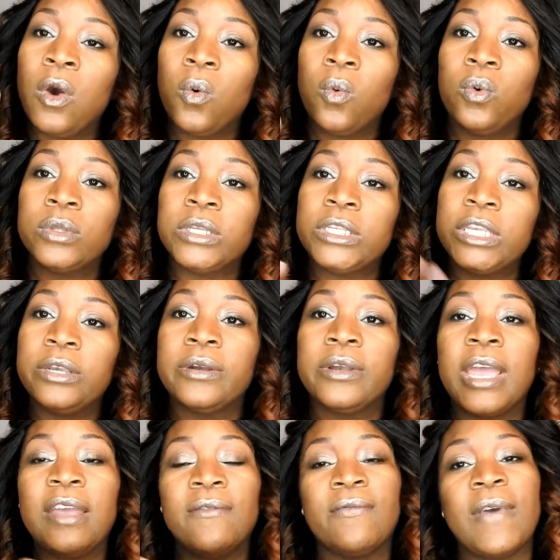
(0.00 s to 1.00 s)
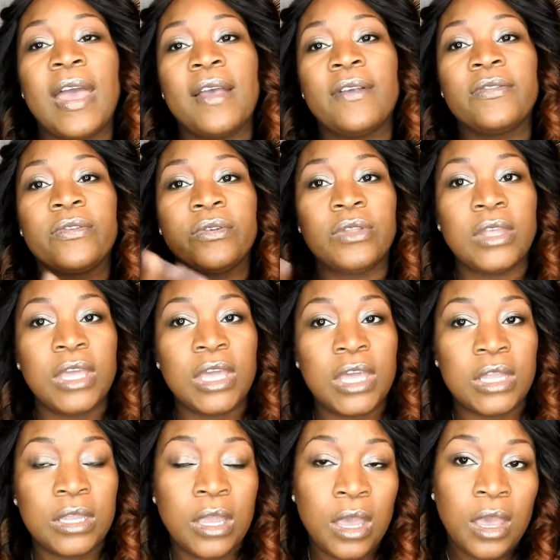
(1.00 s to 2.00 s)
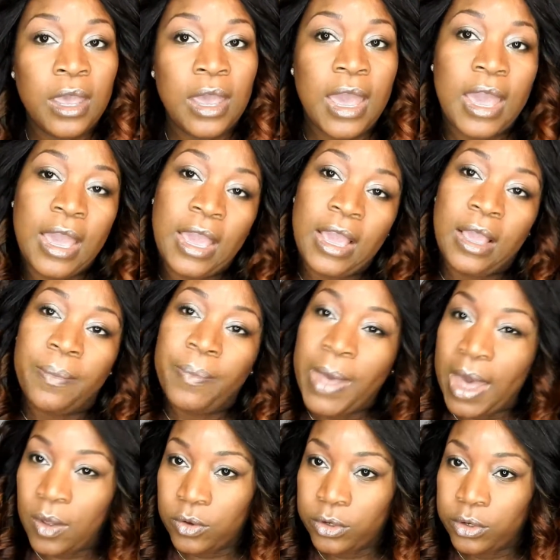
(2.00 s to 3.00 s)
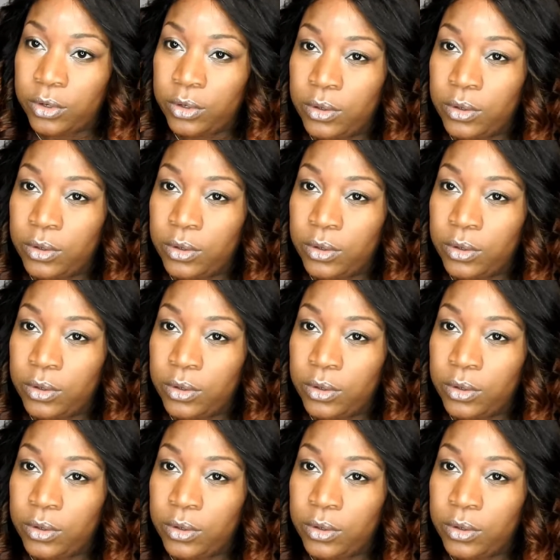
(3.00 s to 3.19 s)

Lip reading: will deteriorate faster than a powder.